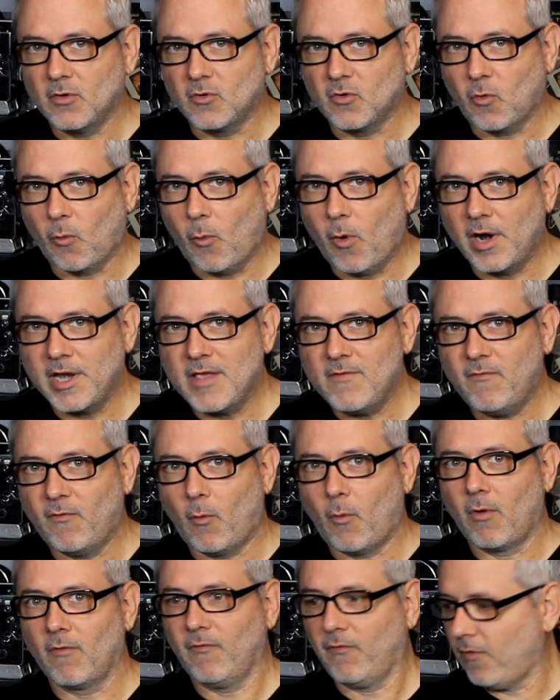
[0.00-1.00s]

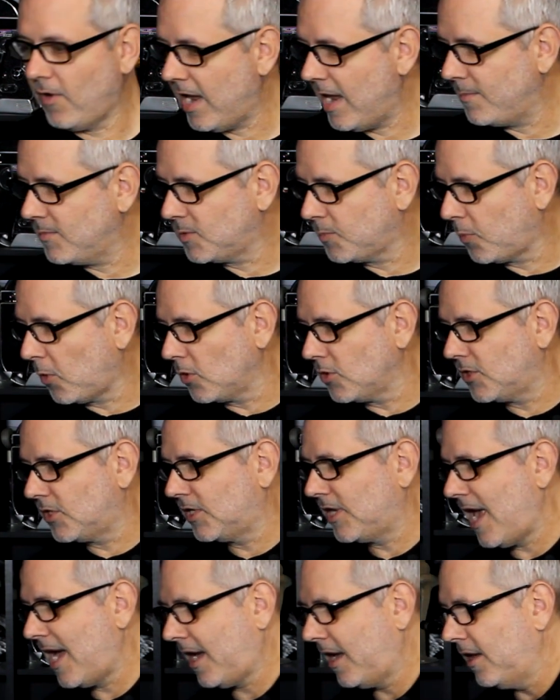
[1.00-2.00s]
24 frames per
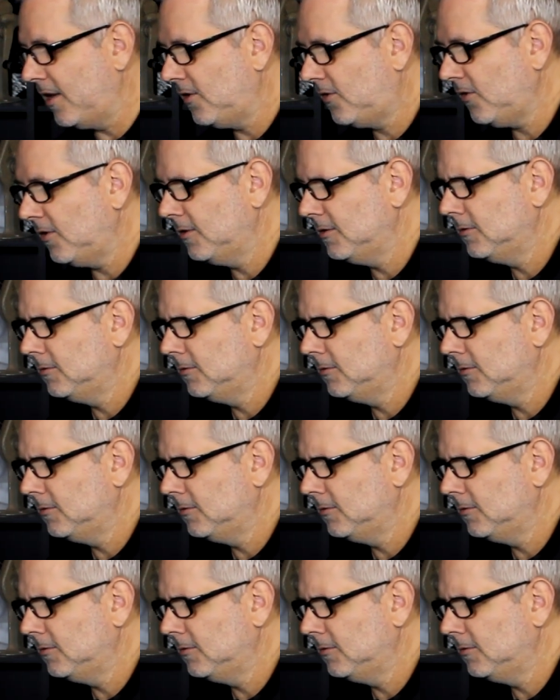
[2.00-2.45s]
second